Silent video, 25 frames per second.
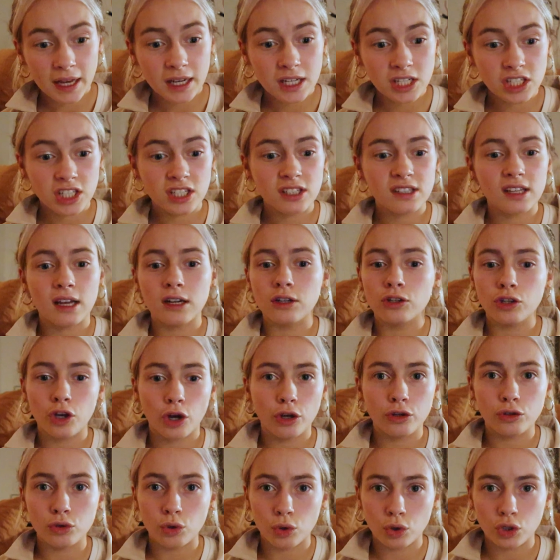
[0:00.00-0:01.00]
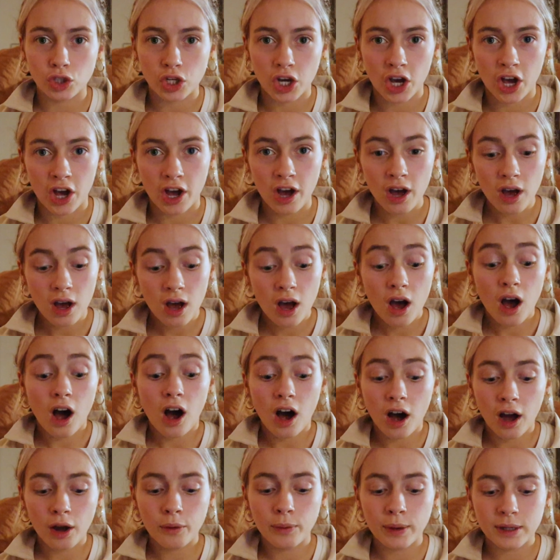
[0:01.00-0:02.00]
She said, go talk to her.
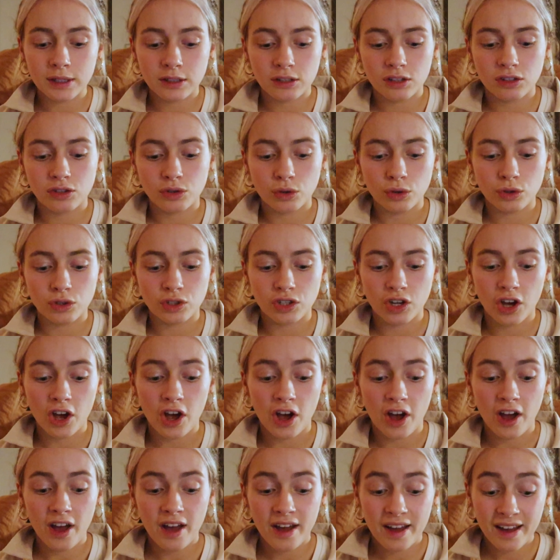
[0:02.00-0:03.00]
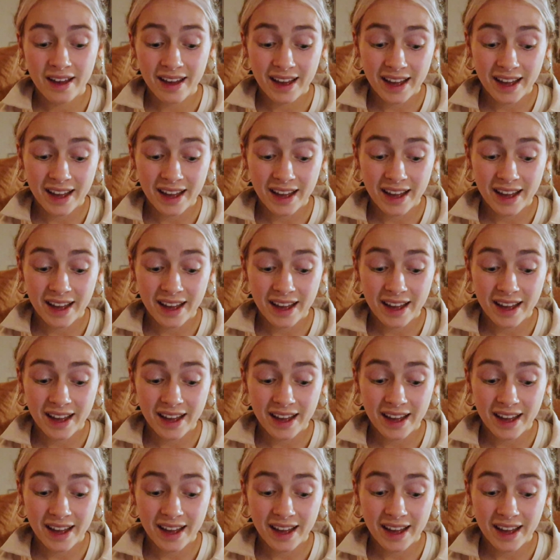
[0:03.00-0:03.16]
I went to talk to her,